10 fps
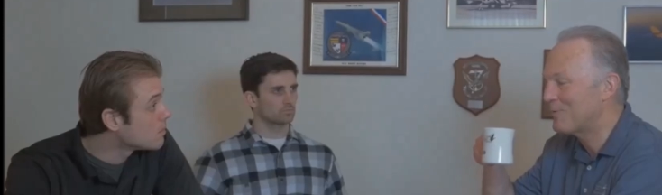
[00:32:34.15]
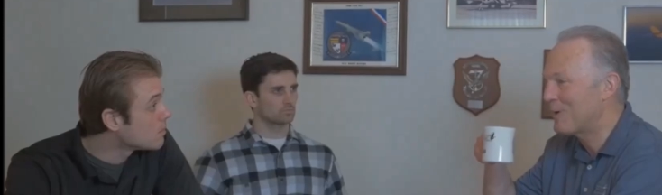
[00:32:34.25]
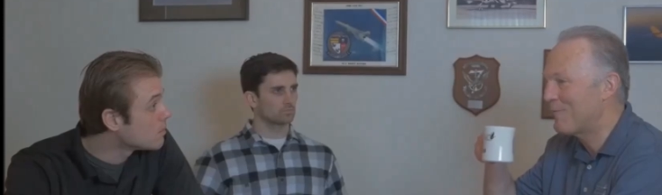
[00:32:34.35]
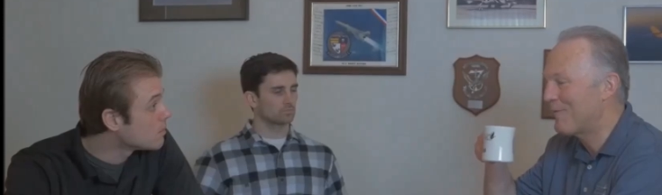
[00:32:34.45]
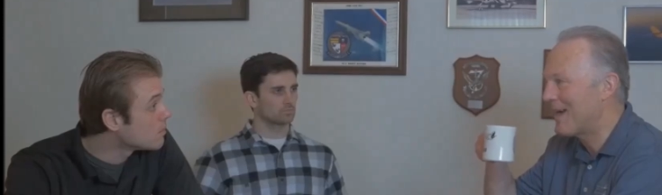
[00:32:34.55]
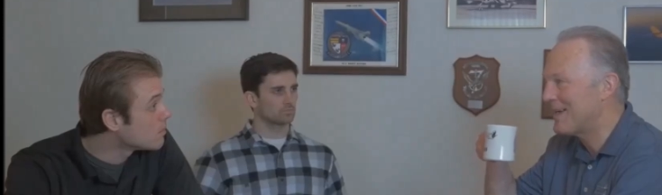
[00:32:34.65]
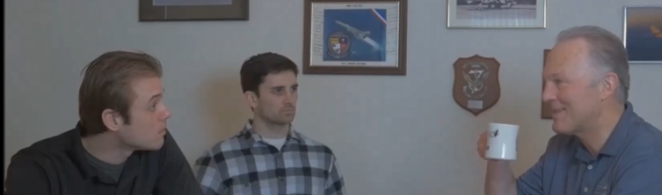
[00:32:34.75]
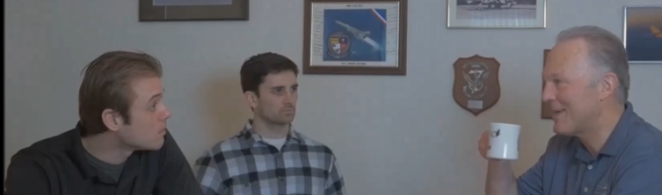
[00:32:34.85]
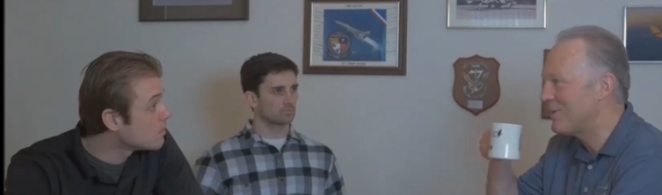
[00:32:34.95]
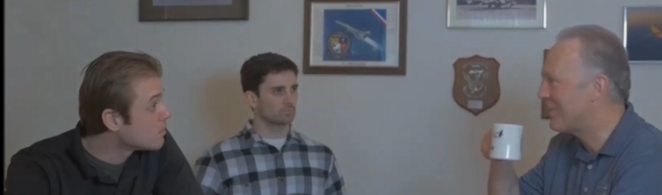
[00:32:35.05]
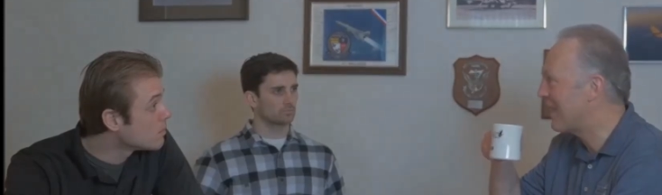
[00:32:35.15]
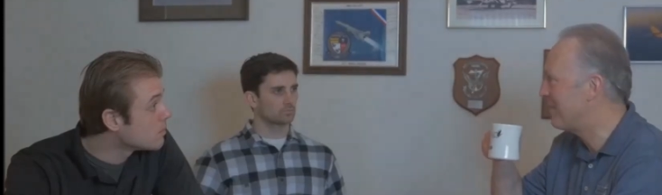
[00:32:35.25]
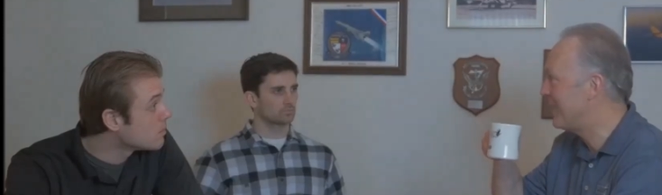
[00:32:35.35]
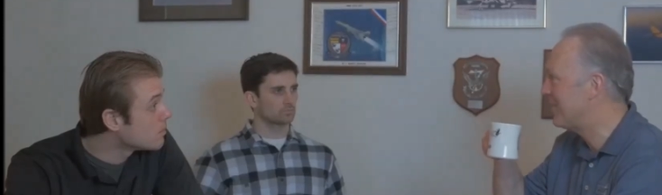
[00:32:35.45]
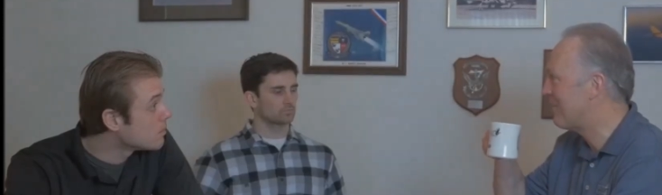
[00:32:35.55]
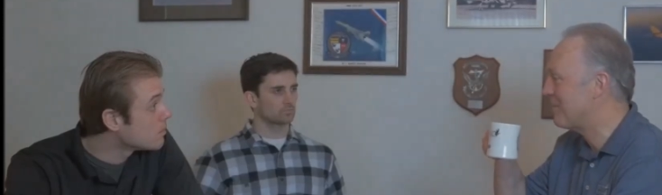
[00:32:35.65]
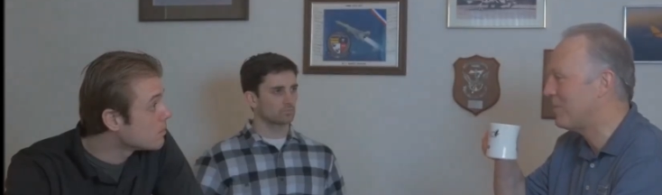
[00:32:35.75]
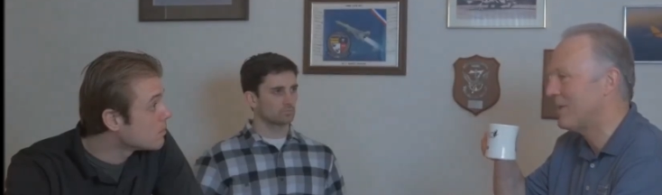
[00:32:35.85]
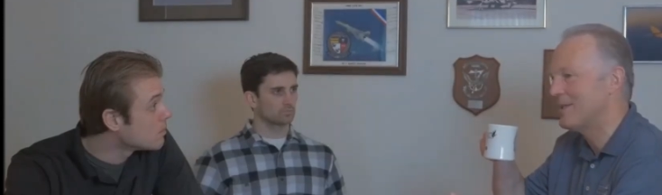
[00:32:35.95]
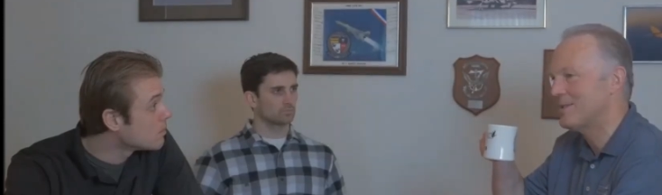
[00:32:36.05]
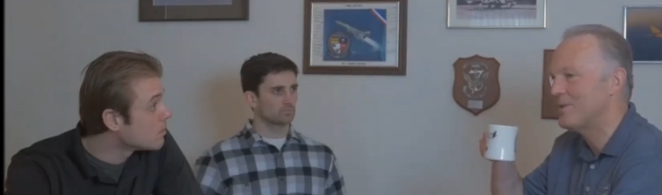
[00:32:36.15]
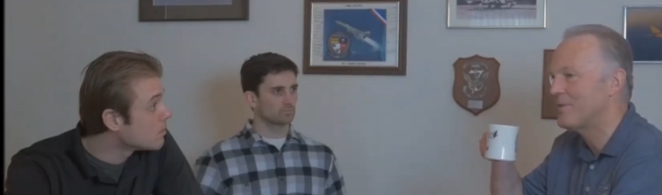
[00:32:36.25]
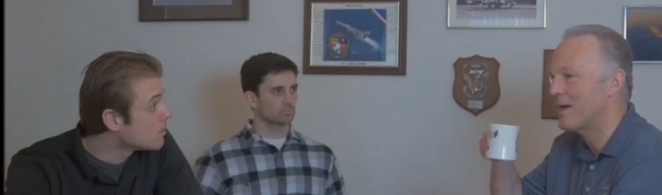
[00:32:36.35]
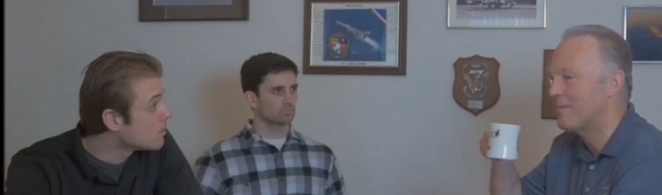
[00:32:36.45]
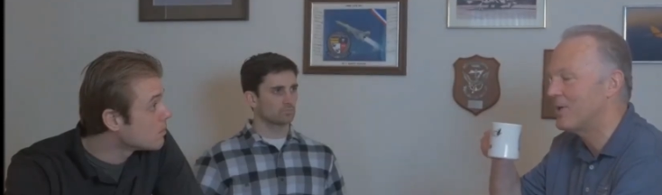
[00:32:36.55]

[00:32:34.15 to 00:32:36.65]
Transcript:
Speaker 1: very fast, and you've got to be in the right place, and you've got